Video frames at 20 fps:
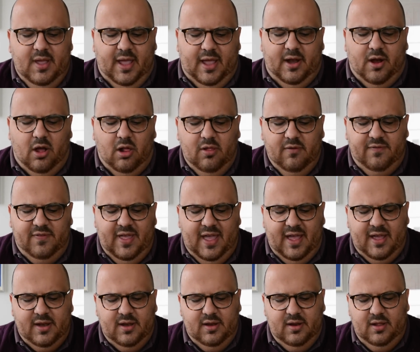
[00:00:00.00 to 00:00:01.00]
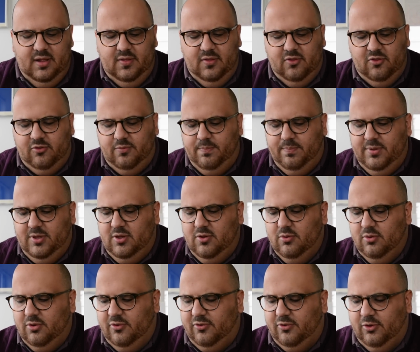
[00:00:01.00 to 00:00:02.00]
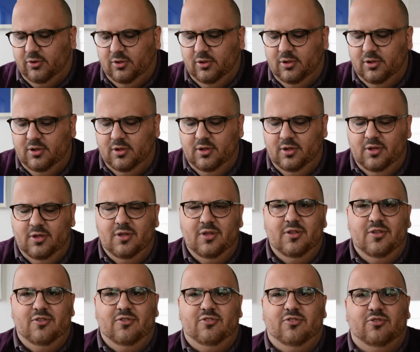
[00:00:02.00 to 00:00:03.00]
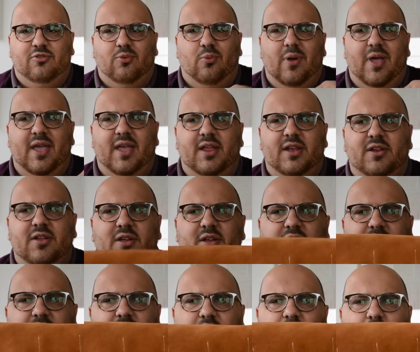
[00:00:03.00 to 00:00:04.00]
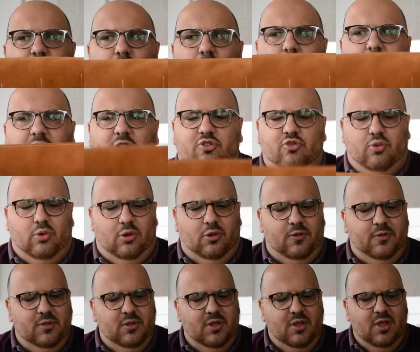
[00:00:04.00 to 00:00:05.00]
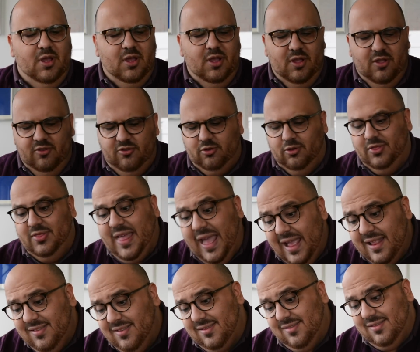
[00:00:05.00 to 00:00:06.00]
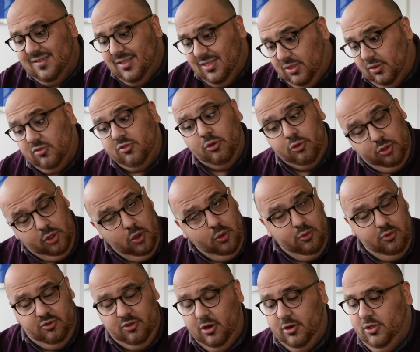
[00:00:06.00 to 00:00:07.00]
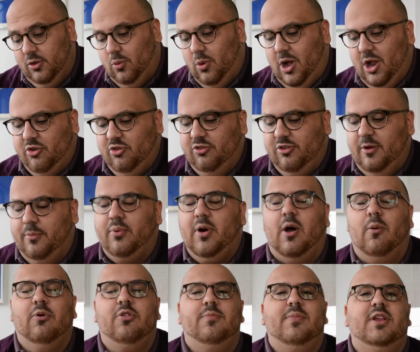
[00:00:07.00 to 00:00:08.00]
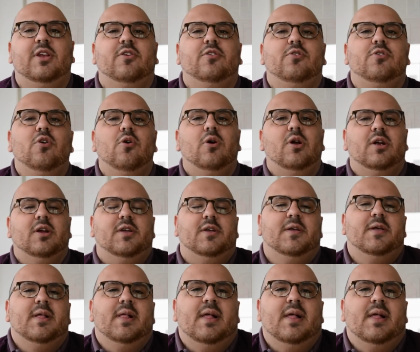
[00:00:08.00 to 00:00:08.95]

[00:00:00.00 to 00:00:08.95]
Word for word: And all of that in this beautiful suede watch roll. So that's the, so those are the watches I brought with me to New York,